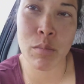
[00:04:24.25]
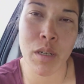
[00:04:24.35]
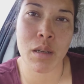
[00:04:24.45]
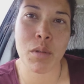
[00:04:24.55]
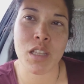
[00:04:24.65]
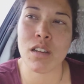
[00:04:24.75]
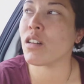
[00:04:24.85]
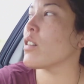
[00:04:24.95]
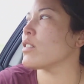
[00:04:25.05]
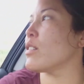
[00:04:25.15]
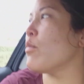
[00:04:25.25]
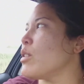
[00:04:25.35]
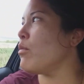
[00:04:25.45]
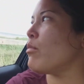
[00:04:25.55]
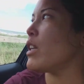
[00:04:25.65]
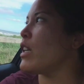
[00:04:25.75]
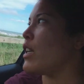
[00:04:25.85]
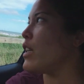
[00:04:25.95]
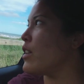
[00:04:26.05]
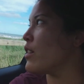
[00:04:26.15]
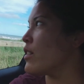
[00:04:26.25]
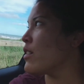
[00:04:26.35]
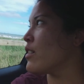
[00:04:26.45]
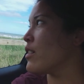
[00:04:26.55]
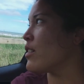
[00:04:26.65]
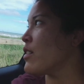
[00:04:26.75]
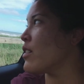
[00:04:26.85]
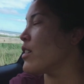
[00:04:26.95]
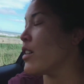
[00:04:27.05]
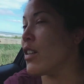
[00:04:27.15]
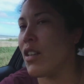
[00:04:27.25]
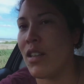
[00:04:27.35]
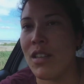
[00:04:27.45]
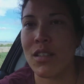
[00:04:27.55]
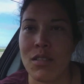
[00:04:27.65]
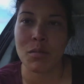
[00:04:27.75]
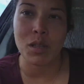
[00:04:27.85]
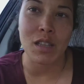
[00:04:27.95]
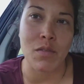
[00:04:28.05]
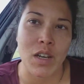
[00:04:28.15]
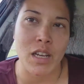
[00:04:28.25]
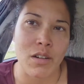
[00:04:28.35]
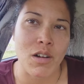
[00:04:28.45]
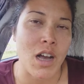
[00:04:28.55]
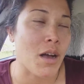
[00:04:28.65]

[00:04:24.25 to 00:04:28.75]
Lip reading: but I'm in the car because it's really windy. So I made this video.